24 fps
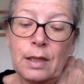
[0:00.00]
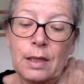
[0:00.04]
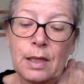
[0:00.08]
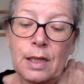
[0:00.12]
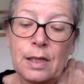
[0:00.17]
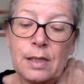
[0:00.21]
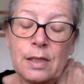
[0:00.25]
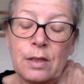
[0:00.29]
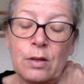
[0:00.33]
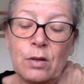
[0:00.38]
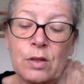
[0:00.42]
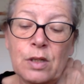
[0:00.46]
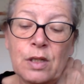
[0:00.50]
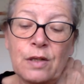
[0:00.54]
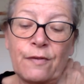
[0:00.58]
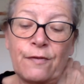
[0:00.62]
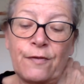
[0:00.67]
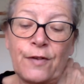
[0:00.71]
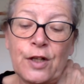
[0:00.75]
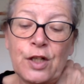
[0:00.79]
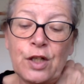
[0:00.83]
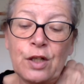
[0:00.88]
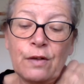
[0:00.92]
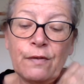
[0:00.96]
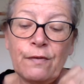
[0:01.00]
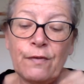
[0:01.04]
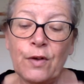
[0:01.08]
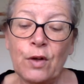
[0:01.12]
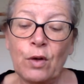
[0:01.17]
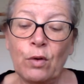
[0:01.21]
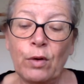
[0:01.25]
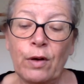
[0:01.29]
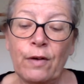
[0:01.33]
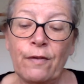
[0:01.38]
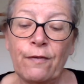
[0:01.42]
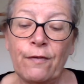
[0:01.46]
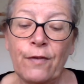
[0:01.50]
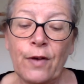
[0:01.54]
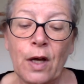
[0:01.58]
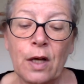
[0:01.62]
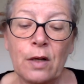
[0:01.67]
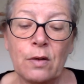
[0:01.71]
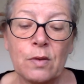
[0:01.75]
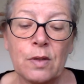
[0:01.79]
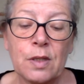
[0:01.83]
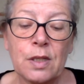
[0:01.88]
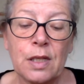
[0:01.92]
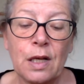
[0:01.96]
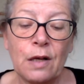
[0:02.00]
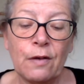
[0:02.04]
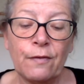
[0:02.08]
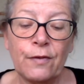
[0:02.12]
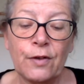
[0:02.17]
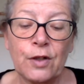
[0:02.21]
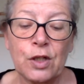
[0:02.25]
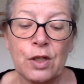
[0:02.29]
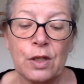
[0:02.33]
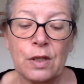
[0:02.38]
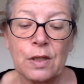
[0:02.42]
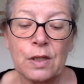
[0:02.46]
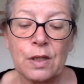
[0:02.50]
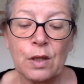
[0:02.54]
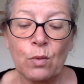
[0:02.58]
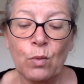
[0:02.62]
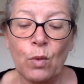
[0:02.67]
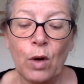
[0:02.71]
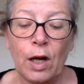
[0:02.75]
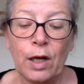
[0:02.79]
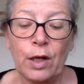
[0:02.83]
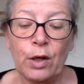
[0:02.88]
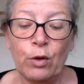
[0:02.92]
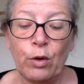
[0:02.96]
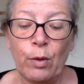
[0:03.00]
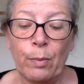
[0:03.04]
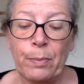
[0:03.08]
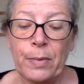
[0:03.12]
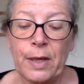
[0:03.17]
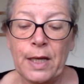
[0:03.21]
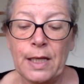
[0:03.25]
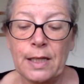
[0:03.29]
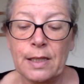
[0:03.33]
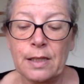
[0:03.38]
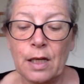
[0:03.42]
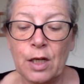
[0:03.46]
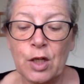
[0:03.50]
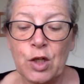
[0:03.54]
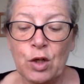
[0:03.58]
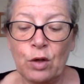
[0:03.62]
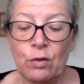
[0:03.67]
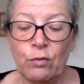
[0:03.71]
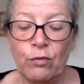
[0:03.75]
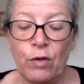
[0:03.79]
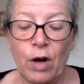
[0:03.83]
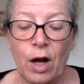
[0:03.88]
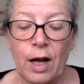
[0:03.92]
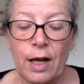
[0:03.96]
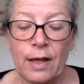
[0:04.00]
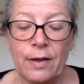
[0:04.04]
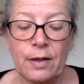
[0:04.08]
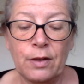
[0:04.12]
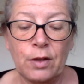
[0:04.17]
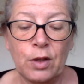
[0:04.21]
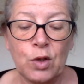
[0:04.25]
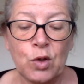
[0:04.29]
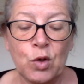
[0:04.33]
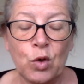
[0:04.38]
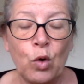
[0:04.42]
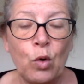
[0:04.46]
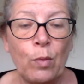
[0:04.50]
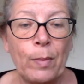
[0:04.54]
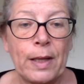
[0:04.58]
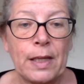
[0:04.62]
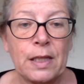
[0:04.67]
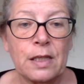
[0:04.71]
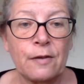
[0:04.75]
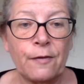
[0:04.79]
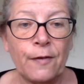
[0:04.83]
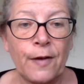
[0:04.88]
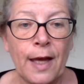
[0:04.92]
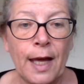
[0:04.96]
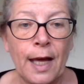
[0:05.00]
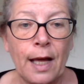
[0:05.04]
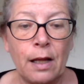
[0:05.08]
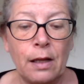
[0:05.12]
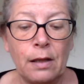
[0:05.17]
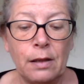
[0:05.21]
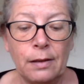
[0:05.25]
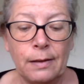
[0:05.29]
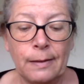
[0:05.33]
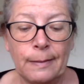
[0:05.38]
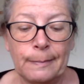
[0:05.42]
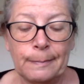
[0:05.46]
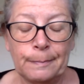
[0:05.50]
Is it not sufficient for your infernal selfishness that while you're at peace I shall writhe in the torments of hell?"